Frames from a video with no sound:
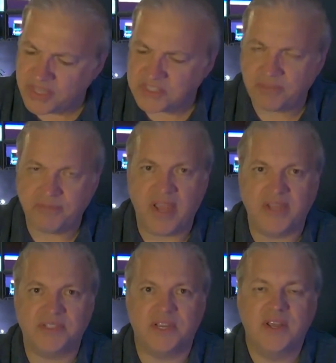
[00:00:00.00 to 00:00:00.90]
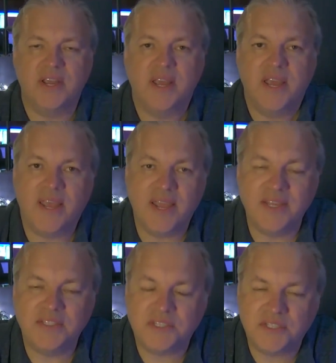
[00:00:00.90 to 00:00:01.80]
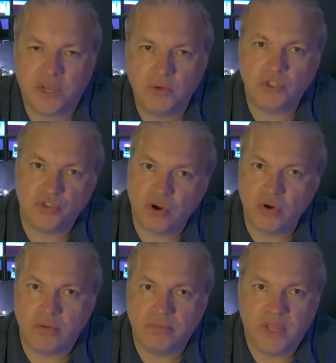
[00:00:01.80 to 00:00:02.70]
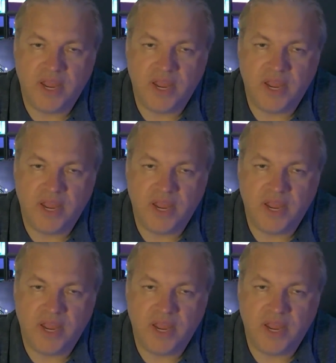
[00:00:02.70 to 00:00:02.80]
This effect is so strong.